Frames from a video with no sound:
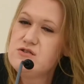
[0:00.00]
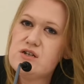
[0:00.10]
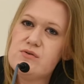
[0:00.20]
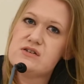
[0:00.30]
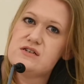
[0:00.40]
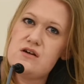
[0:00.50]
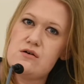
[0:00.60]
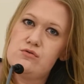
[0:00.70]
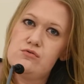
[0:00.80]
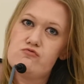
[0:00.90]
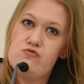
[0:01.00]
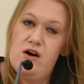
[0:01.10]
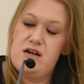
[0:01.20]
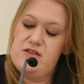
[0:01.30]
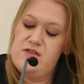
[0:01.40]
doing the so-called
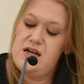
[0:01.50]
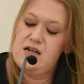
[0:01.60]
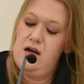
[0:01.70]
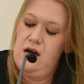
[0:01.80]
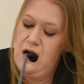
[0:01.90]
right thing